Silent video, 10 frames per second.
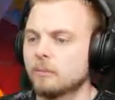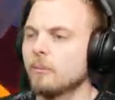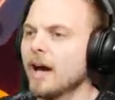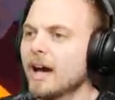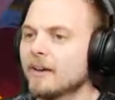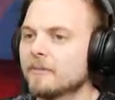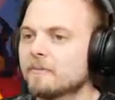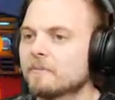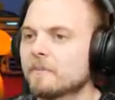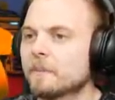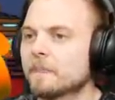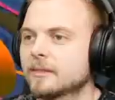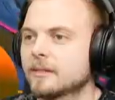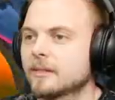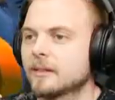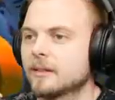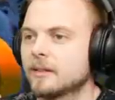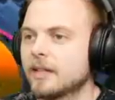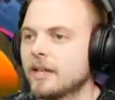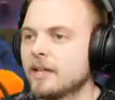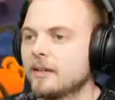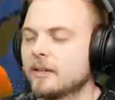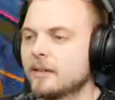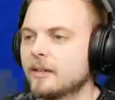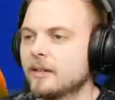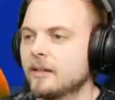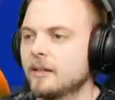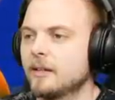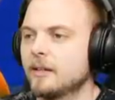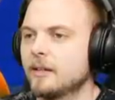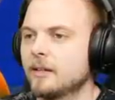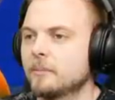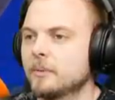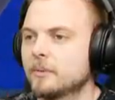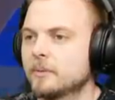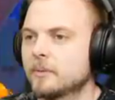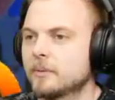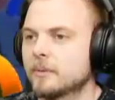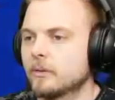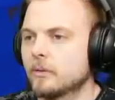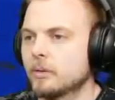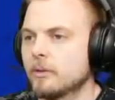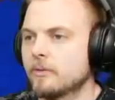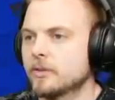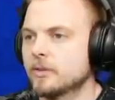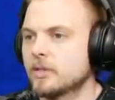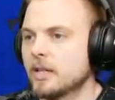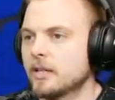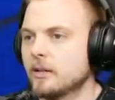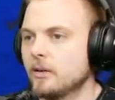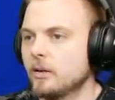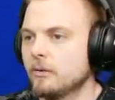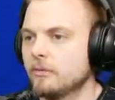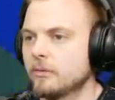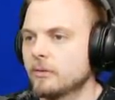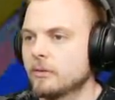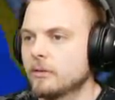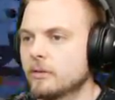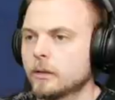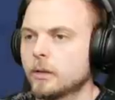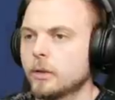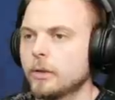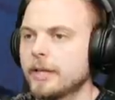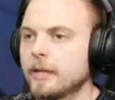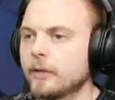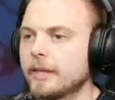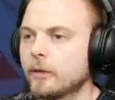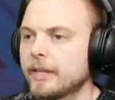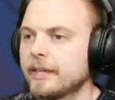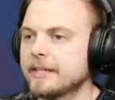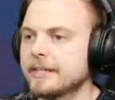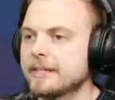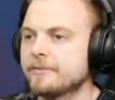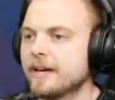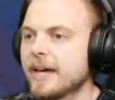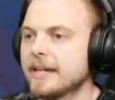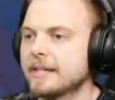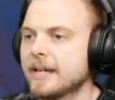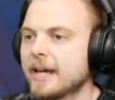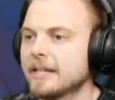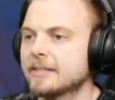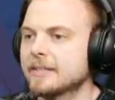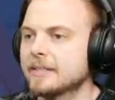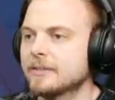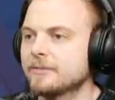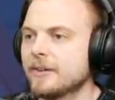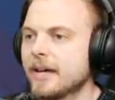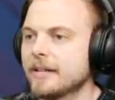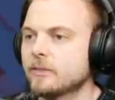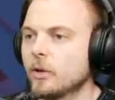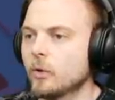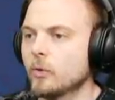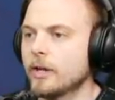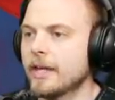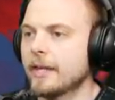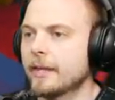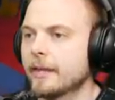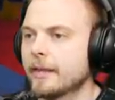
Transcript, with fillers: Ah! Okay. Um, what about if I just take it off? Okay, okay, okay. This is fine, guys. This is fine. Don't worry.